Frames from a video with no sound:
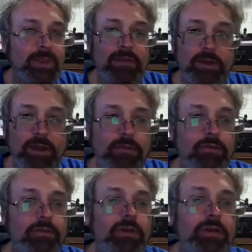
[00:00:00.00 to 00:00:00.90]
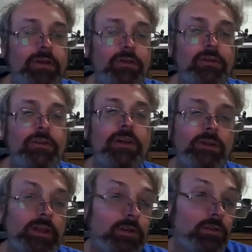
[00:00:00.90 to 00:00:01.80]
Okay, so and you can see
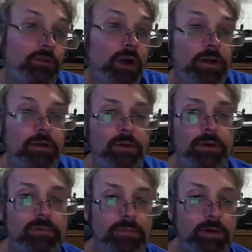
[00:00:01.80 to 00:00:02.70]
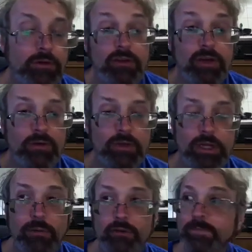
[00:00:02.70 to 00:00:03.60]
like you're just talking to it in a standard
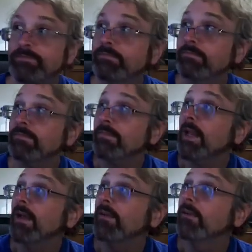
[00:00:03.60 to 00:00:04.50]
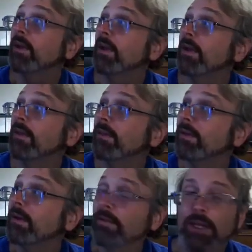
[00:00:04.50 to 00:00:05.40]
language, and the
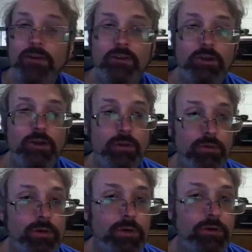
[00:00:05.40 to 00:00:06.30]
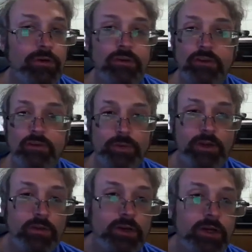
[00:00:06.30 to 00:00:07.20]
agent's going to go through it. You can see it's reading the
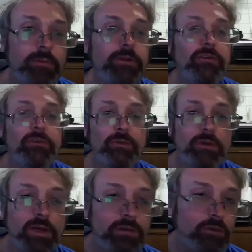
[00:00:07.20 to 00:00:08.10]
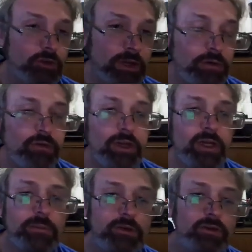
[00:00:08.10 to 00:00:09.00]
documents, it's looking at the channels like I
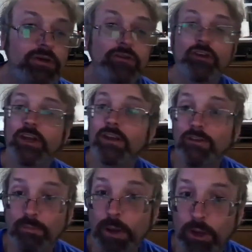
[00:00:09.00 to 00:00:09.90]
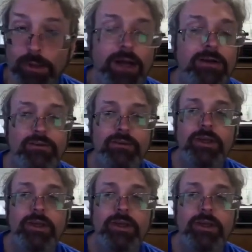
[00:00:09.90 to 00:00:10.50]
mentioned, it's checking its mailbox.